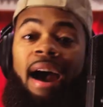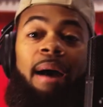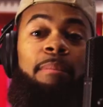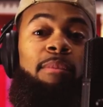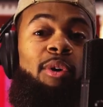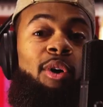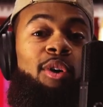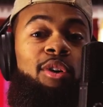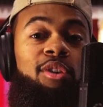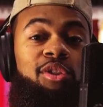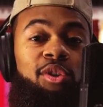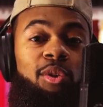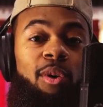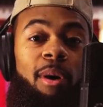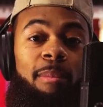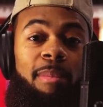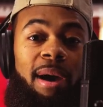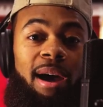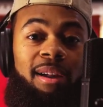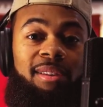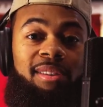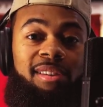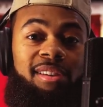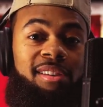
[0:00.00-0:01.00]
I'm also
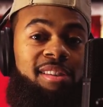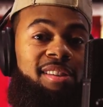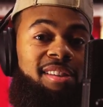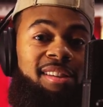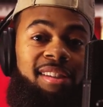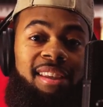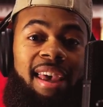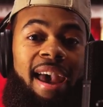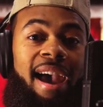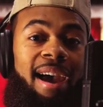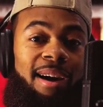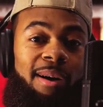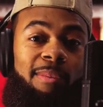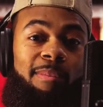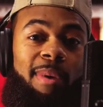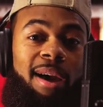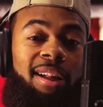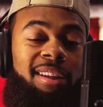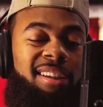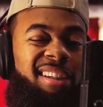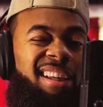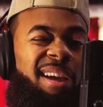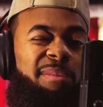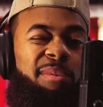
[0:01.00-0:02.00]
about to scat a
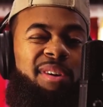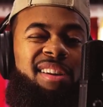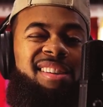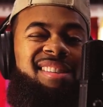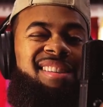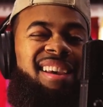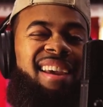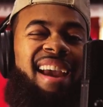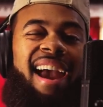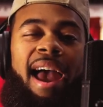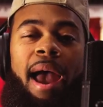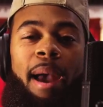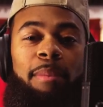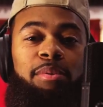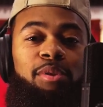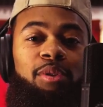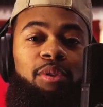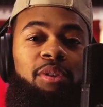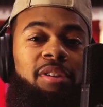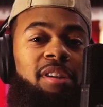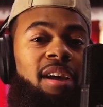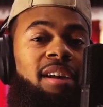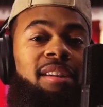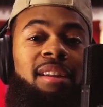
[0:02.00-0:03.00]
melody. I'm gonna say
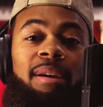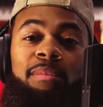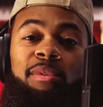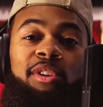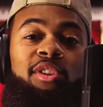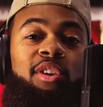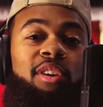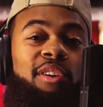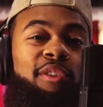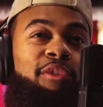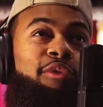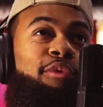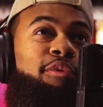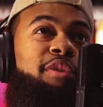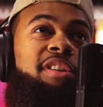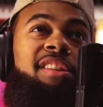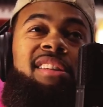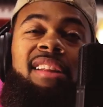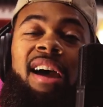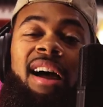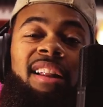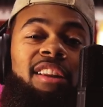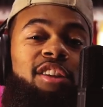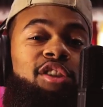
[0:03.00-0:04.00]
absolutely nothing. I'm just gonna
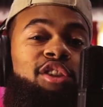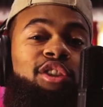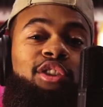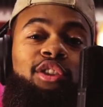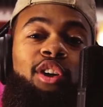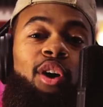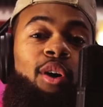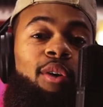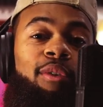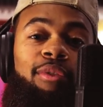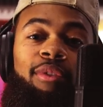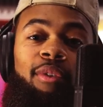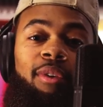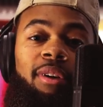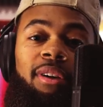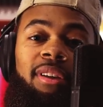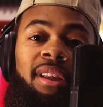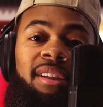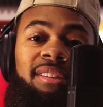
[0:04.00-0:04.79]
freestyle and just go for it.